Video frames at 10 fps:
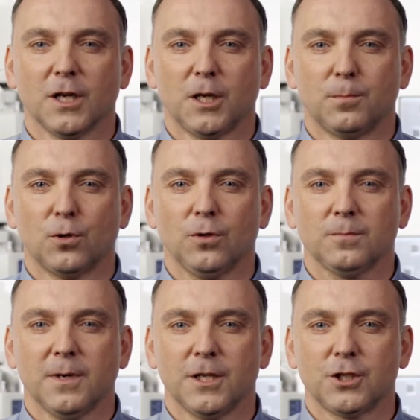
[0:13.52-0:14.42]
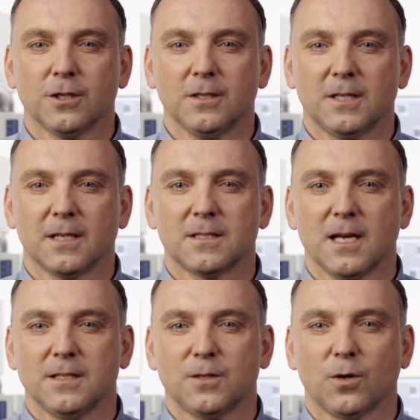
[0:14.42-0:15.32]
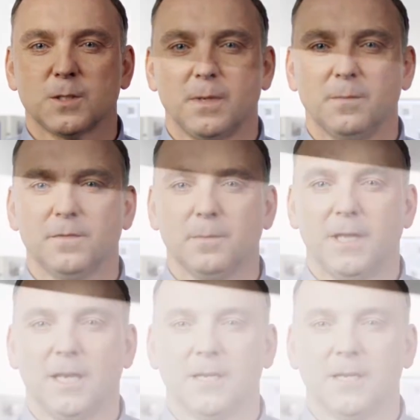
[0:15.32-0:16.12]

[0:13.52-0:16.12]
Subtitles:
I'm the responsible product manager of the ZEISS